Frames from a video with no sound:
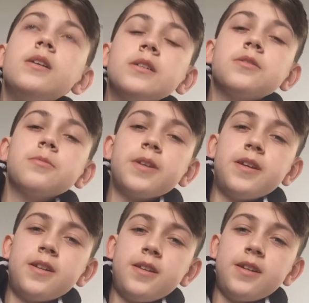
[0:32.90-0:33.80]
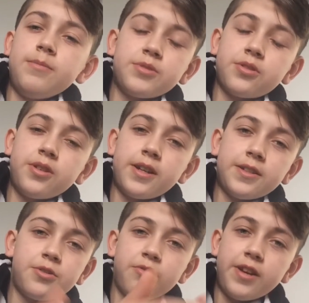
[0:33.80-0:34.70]
So yeah, I'm just gonna
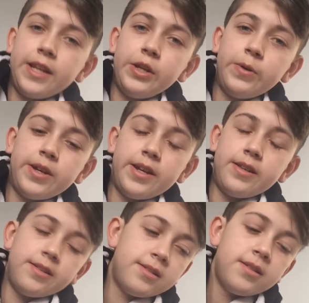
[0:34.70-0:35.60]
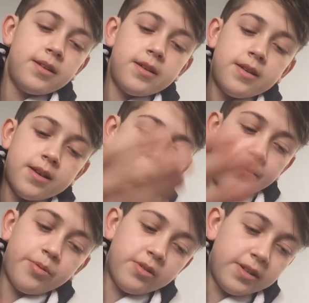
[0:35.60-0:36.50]
get straight into it, and I'll
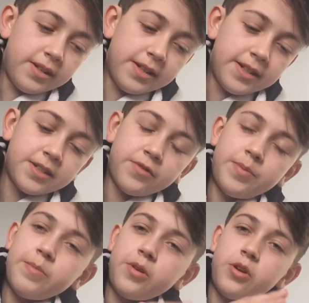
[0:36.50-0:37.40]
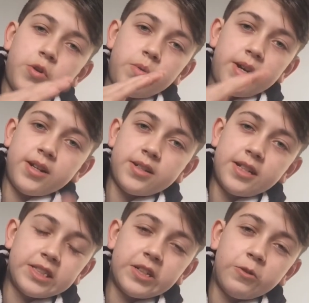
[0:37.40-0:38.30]
put like links for people who
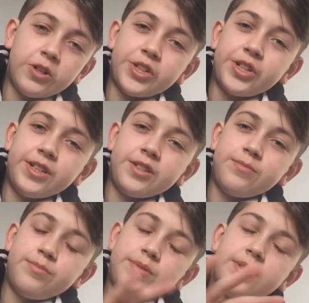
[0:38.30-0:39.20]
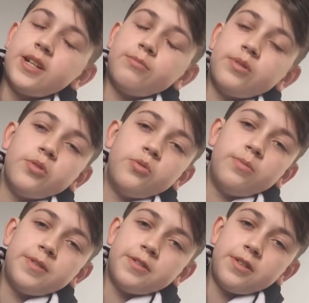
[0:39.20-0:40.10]
ask the questions on down
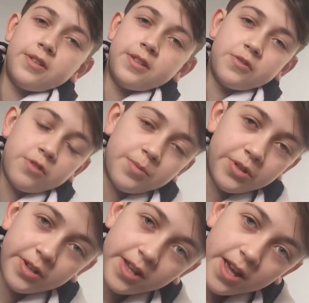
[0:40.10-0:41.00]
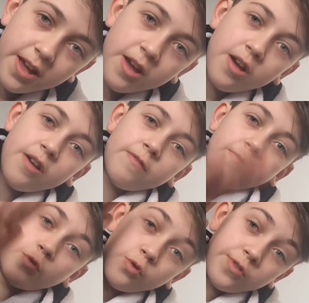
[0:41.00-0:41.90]
below in the description
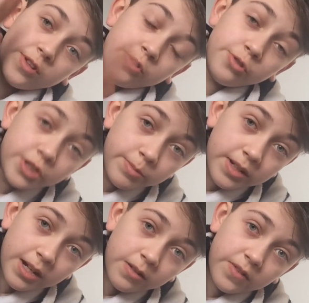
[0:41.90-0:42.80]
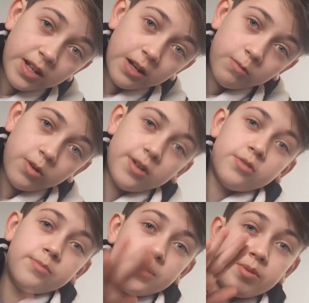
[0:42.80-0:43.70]
for the YouTube account if they have one,
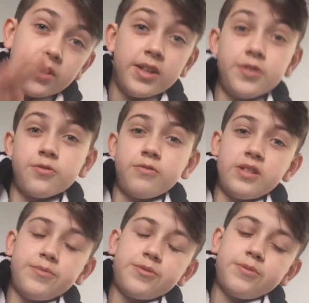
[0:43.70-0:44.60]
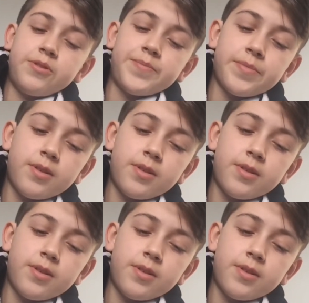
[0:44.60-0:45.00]
or maybe the Instagram as well.